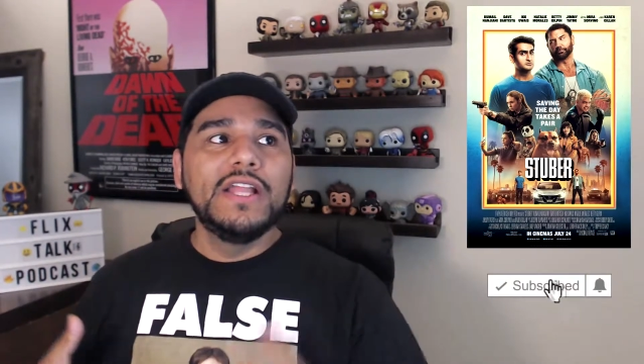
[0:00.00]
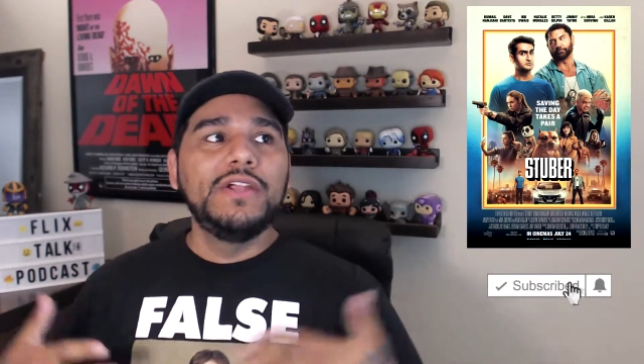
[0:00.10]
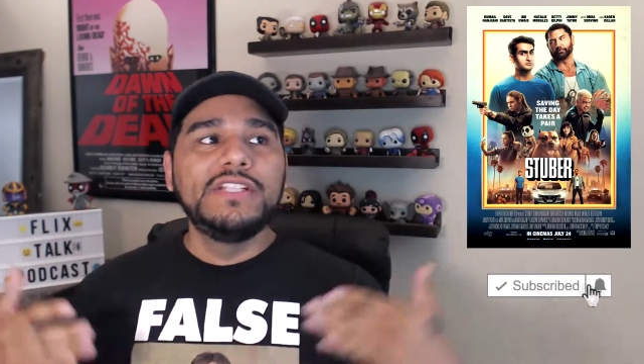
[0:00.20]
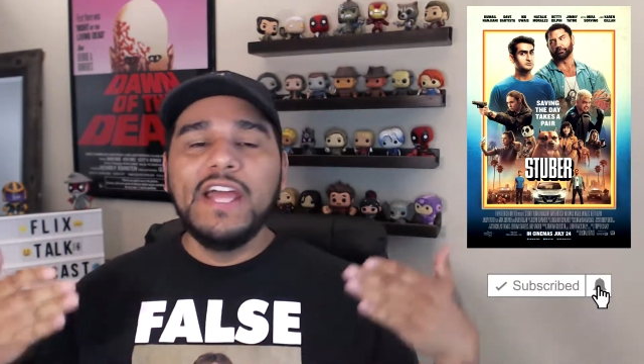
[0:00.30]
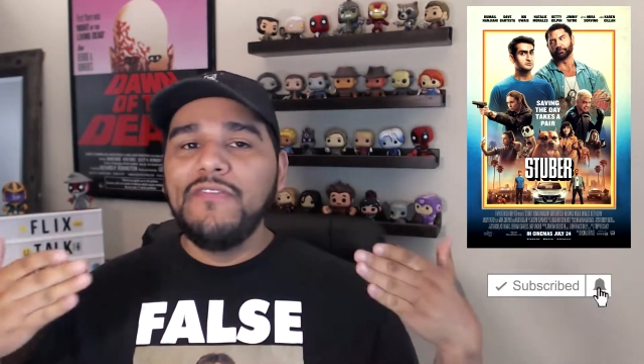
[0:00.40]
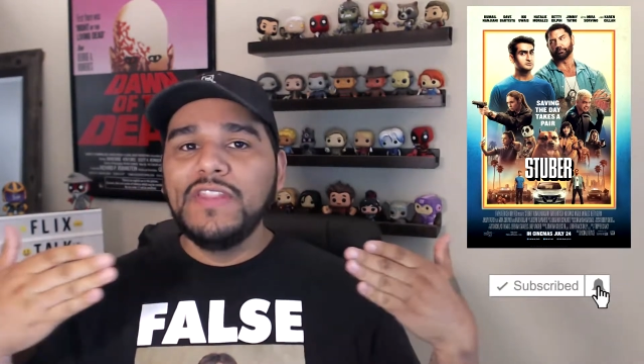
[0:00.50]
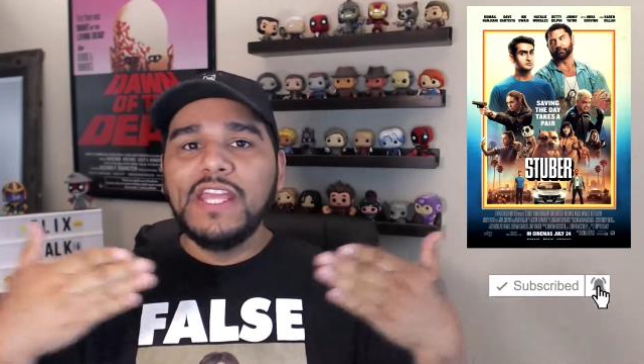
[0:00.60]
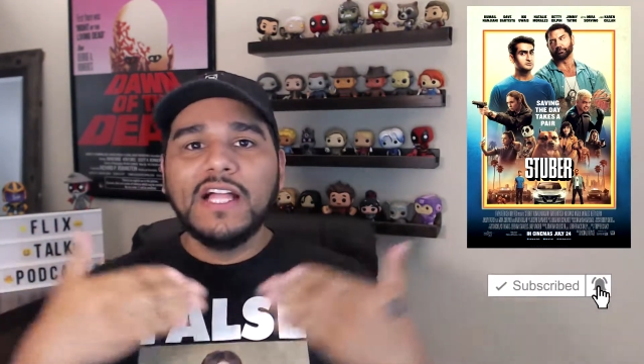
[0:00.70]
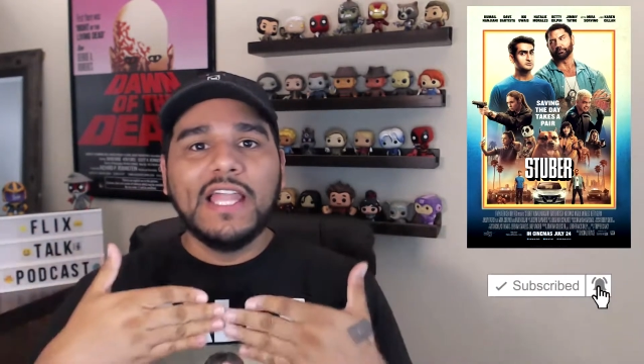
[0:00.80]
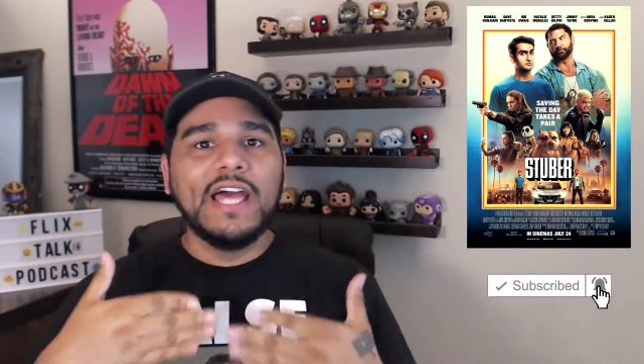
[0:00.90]
they're definitely
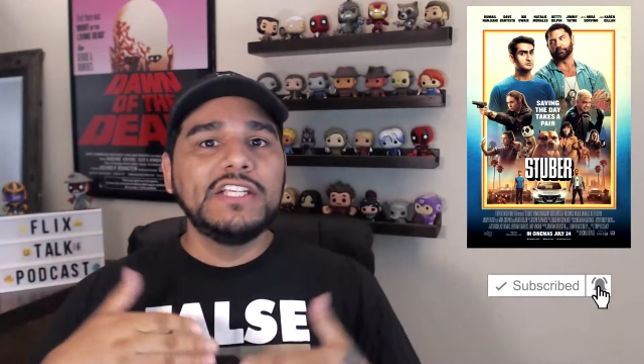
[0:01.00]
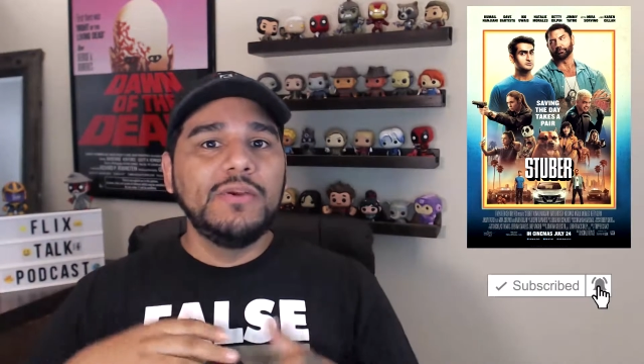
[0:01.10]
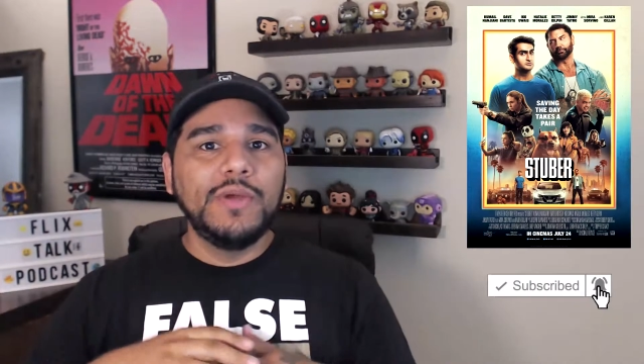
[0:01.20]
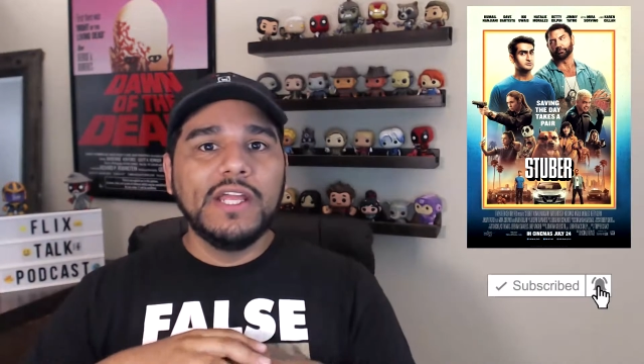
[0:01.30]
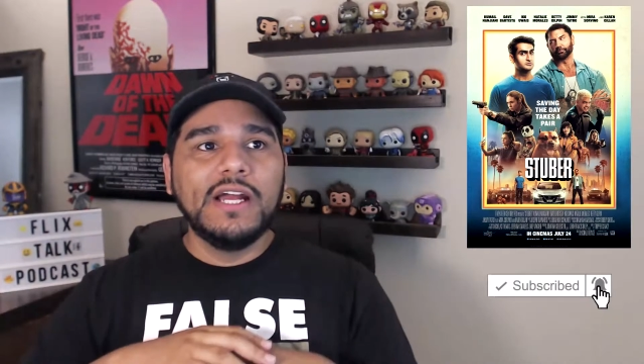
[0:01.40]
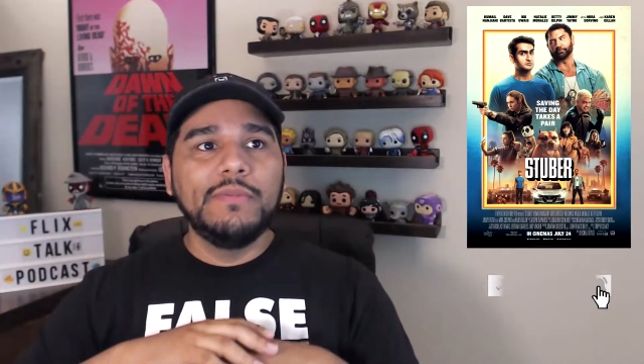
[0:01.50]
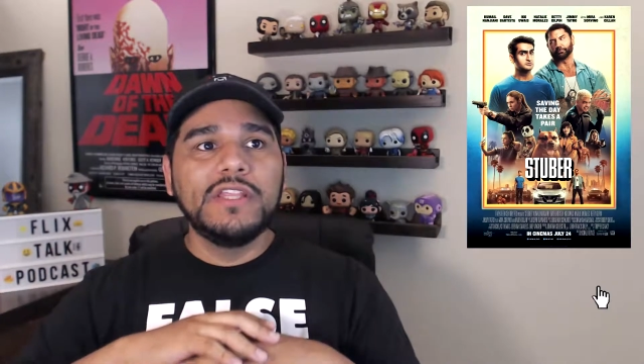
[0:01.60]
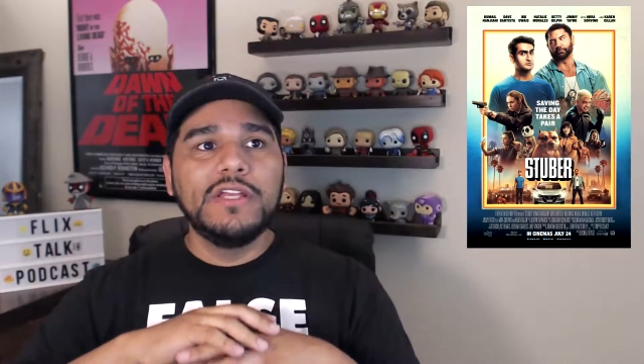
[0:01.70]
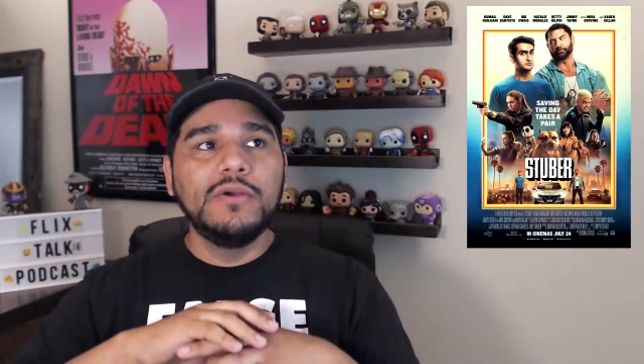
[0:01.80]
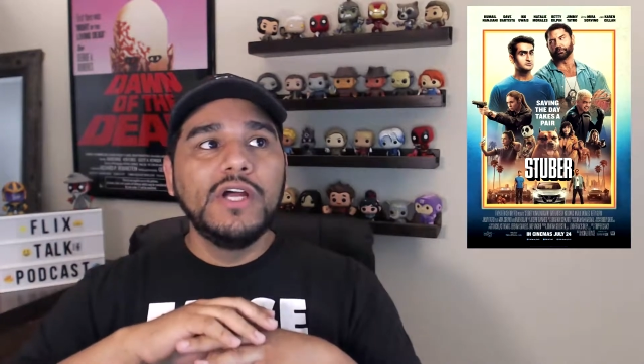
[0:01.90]
clashing when it comes
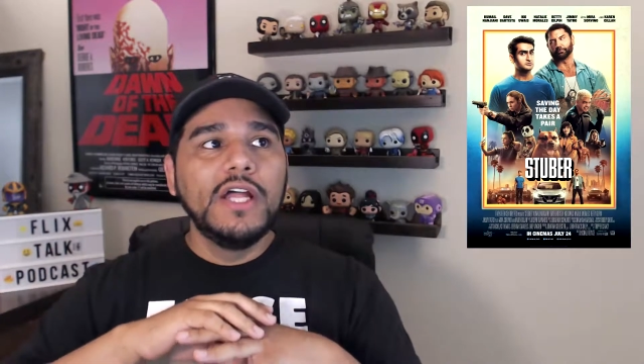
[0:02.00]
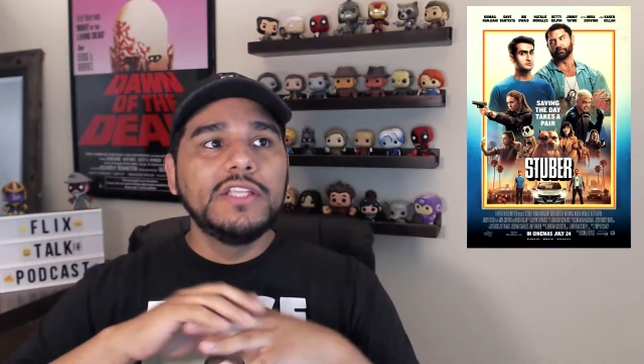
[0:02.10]
to